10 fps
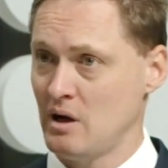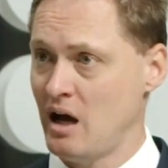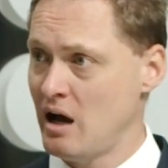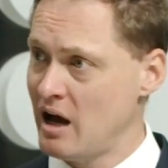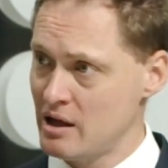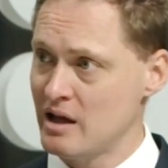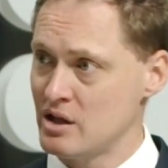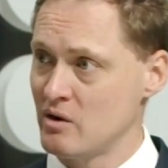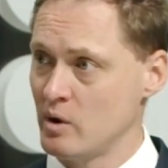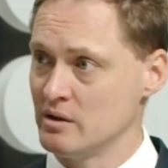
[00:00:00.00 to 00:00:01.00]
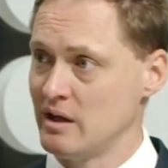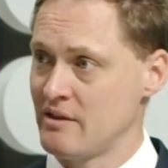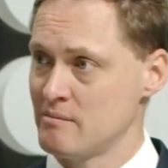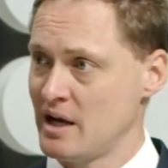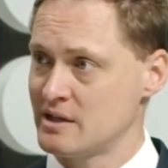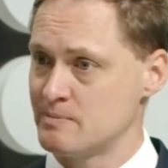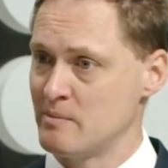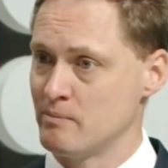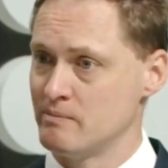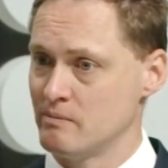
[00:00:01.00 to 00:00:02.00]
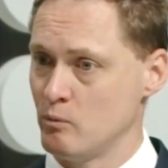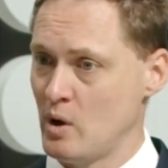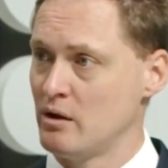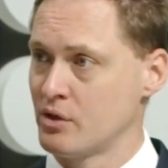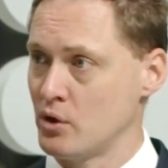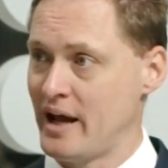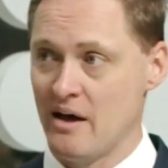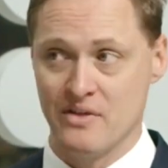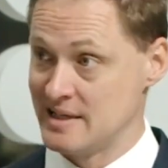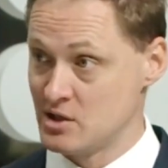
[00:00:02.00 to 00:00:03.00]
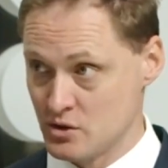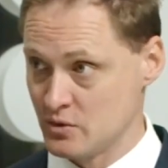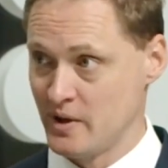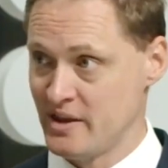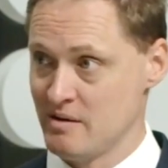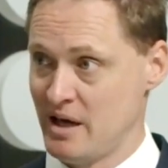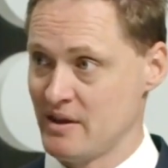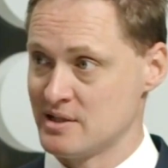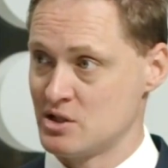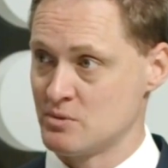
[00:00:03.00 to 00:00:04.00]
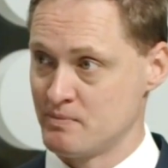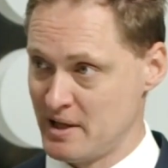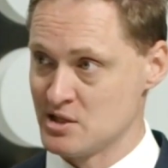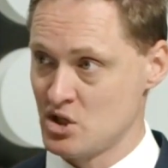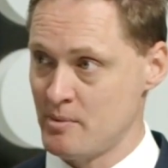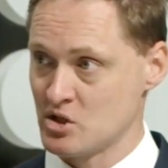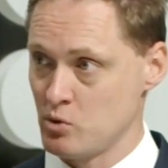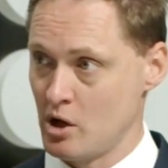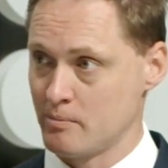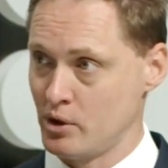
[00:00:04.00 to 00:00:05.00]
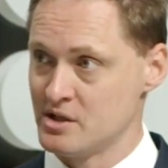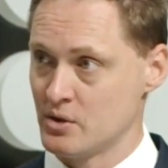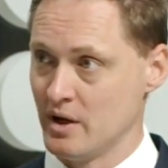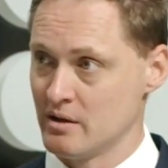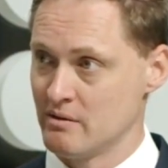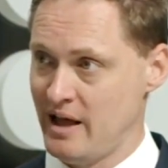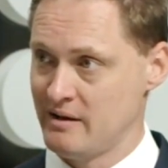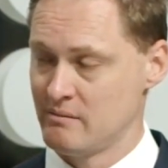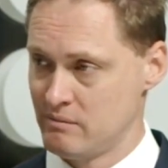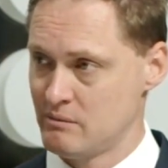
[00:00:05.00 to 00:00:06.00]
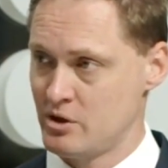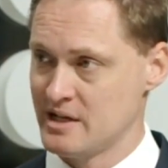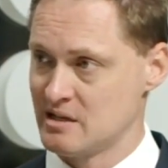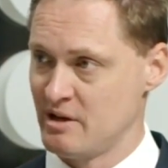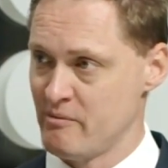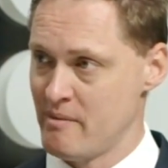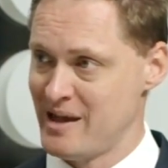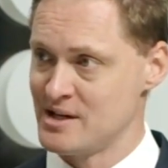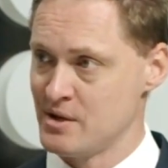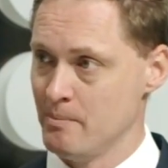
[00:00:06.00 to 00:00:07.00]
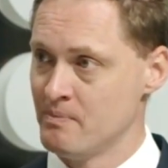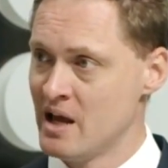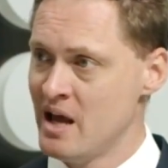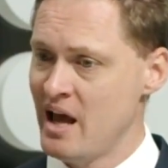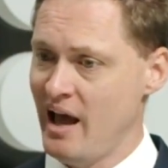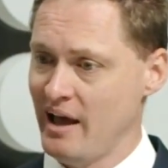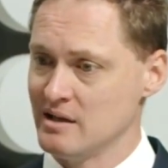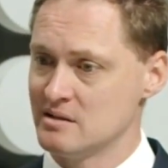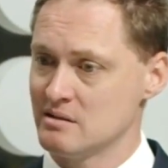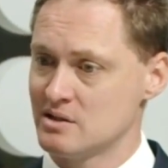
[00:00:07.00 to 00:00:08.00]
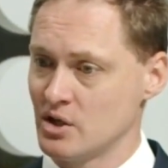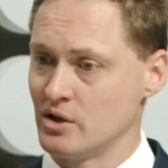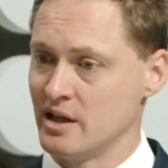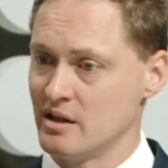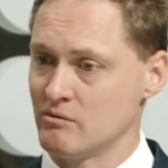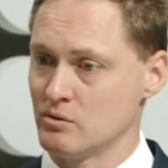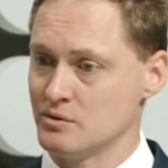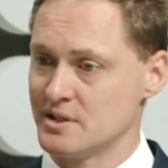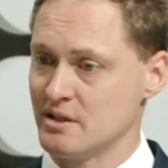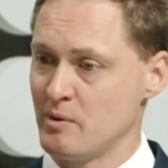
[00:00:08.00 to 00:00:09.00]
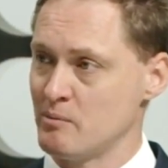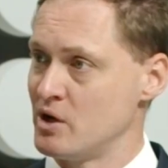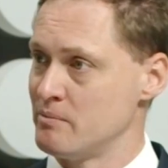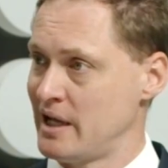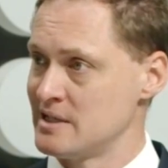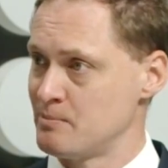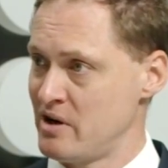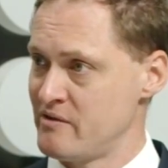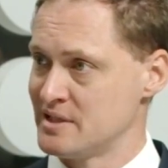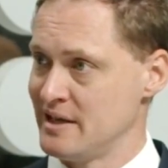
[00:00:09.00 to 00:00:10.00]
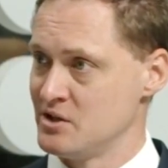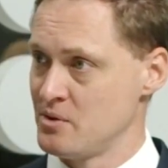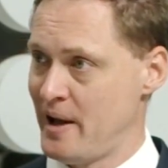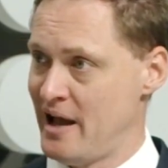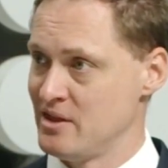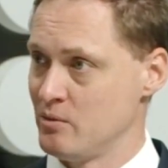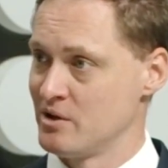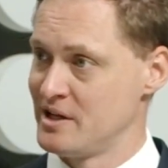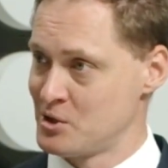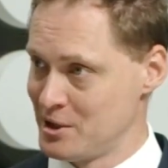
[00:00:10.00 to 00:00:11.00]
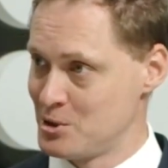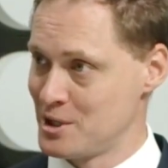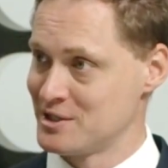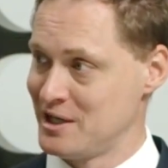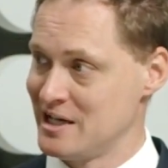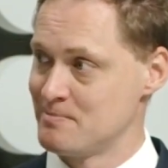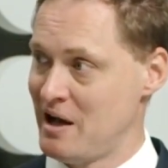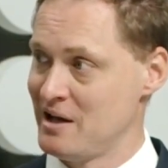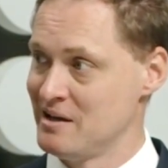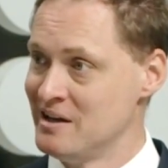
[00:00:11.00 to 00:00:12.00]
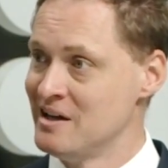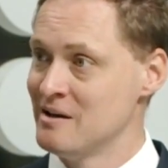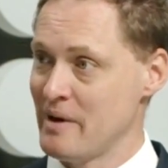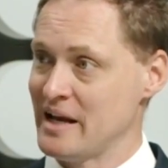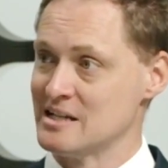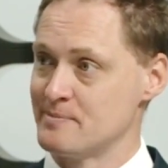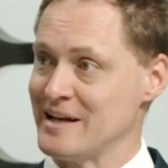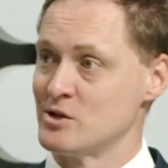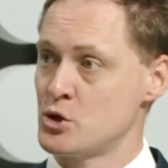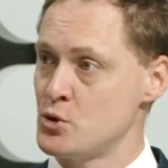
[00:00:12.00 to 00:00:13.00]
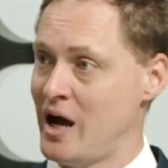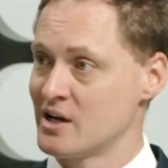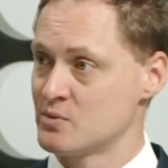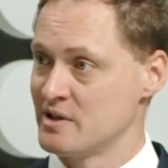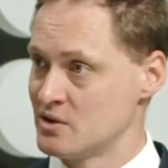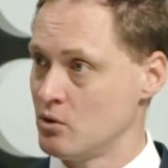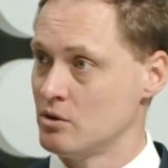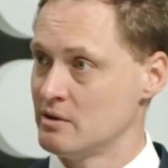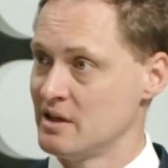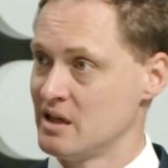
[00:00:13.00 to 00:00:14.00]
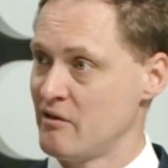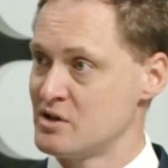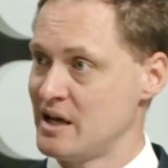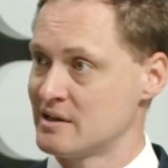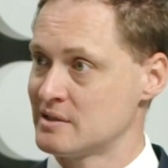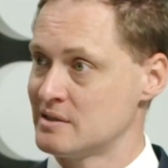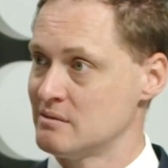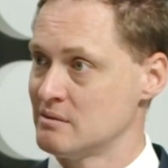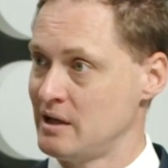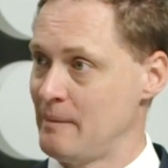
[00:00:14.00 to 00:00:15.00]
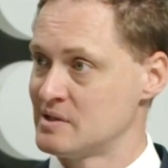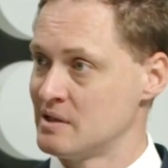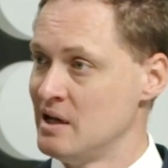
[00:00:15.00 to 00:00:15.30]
I think it will. I think MiCA has been well thought out. There's issues with it, but there's just been so much work put into it that creates a bit of momentum. And certainly the rules that have been put in place previously in Japan that were initially criticized by many as being too harsh, we saw in the FTX collapse.